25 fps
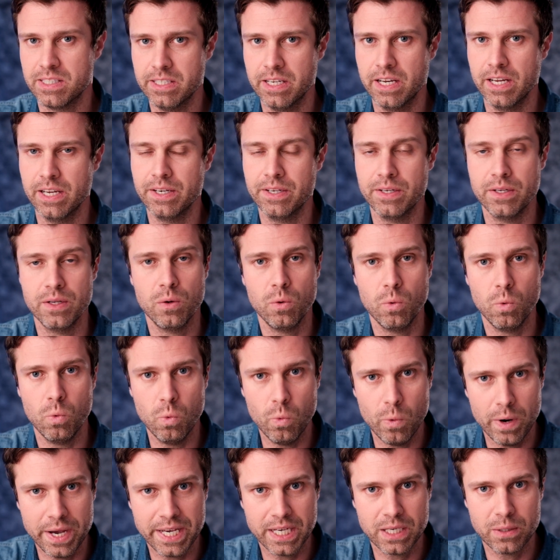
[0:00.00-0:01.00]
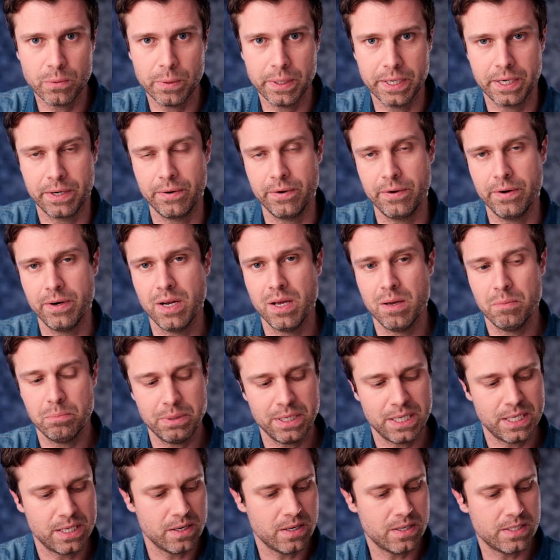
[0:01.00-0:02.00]
done way quicker
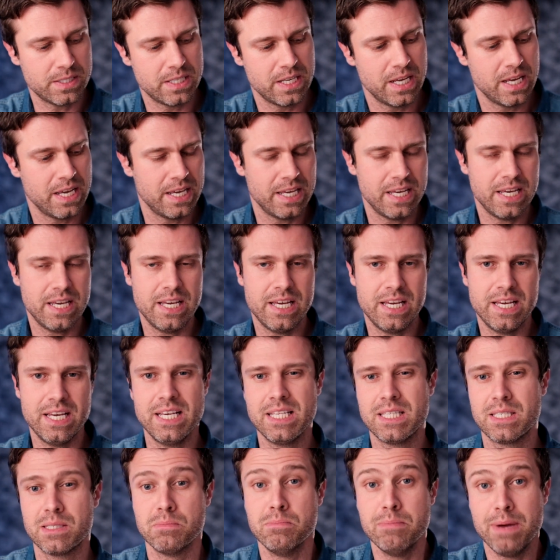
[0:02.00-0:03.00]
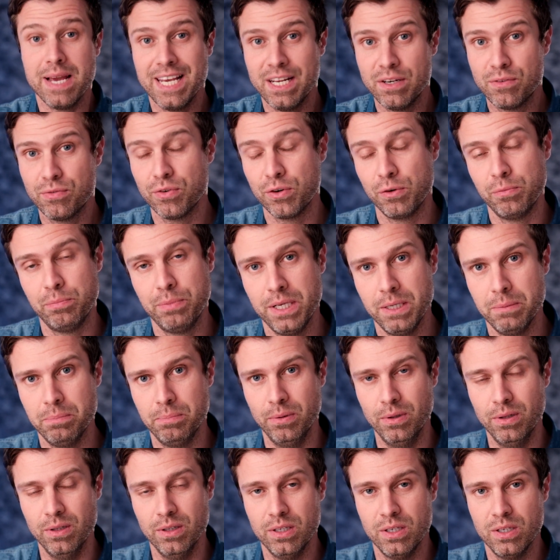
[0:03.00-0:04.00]
because it's made for
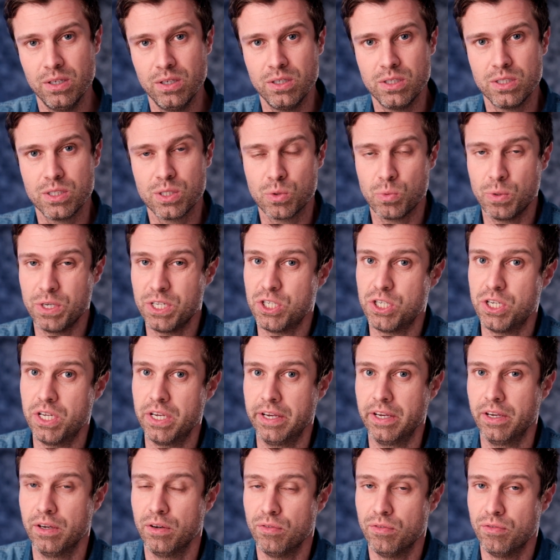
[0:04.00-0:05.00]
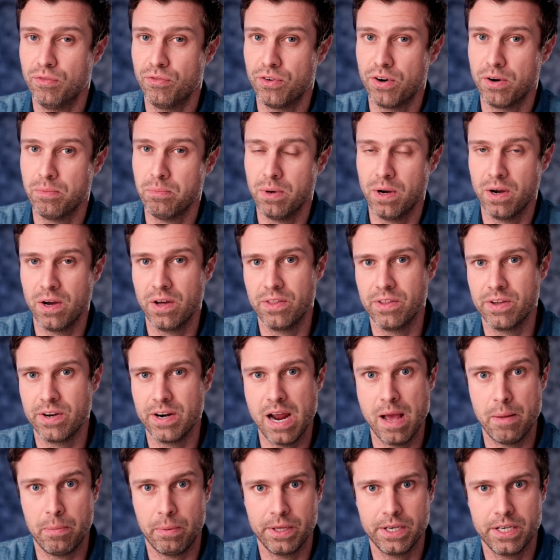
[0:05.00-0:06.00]
people switching from other
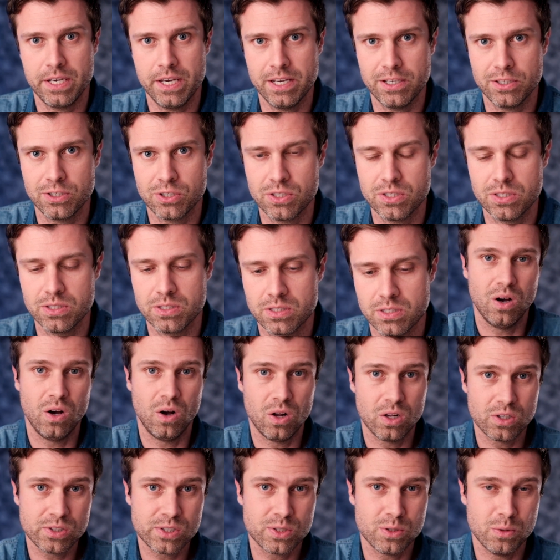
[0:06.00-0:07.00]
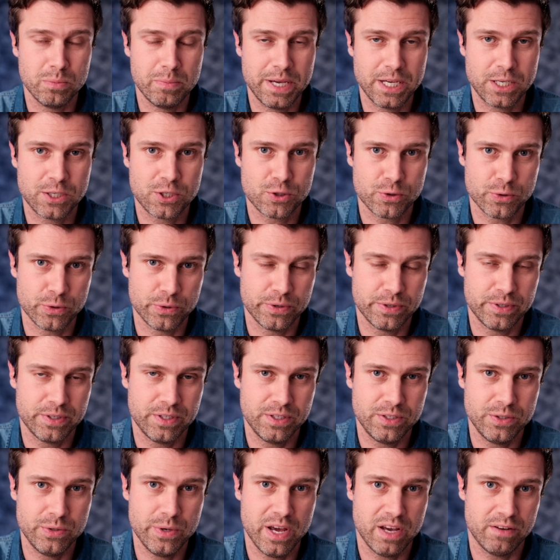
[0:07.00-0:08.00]
applications. Also, make sure
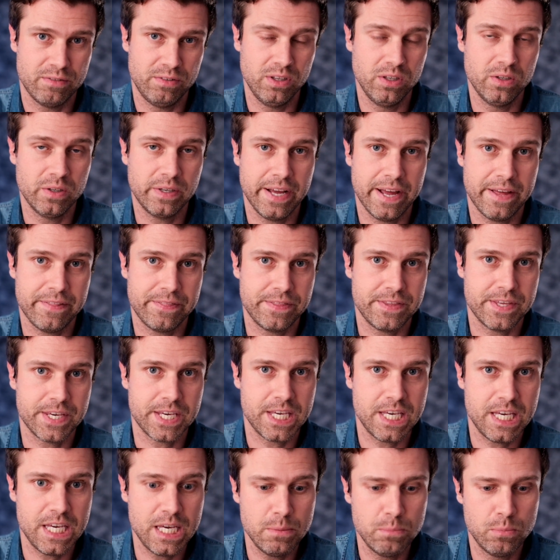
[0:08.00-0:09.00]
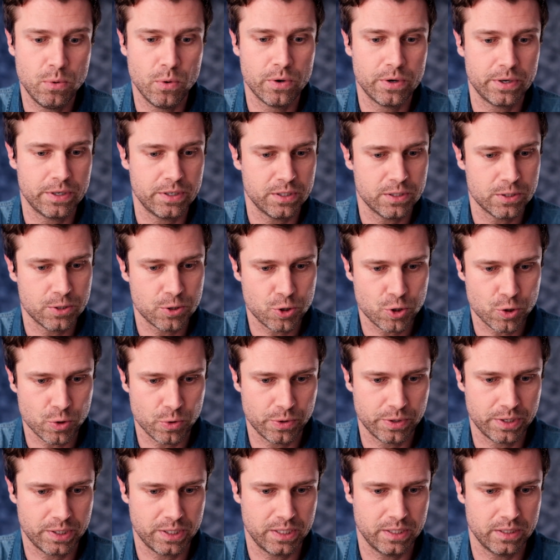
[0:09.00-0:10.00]
you have a look at the keyboard
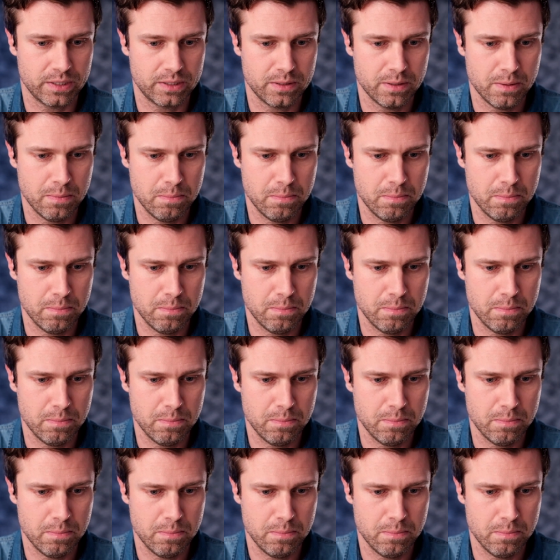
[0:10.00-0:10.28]
shortcut